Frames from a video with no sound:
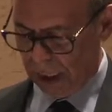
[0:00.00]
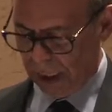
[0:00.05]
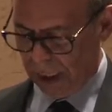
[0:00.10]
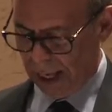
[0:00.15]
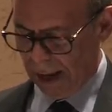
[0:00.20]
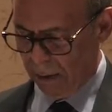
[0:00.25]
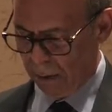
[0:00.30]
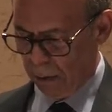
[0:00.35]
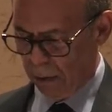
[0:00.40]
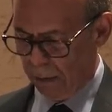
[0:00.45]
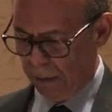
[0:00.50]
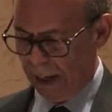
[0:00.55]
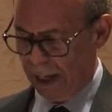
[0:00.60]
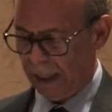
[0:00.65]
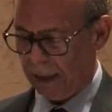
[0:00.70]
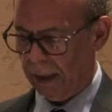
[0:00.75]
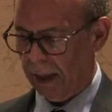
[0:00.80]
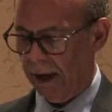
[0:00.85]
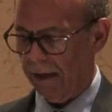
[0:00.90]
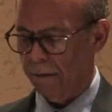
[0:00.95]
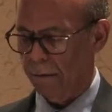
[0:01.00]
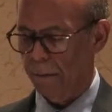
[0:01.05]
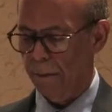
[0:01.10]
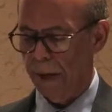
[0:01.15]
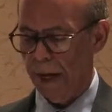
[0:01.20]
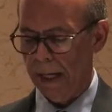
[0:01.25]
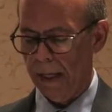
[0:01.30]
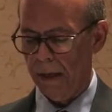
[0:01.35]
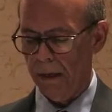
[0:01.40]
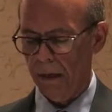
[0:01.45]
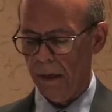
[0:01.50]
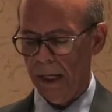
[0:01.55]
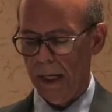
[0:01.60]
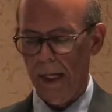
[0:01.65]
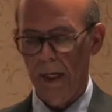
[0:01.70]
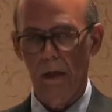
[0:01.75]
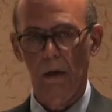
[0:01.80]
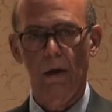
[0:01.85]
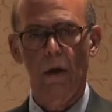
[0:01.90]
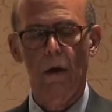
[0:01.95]
that will make life better
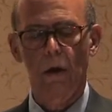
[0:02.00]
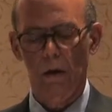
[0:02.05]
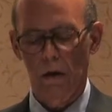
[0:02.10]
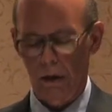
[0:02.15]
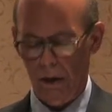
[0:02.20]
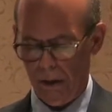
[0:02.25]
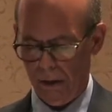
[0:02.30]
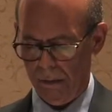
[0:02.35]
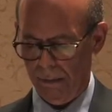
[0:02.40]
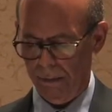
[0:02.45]
and longer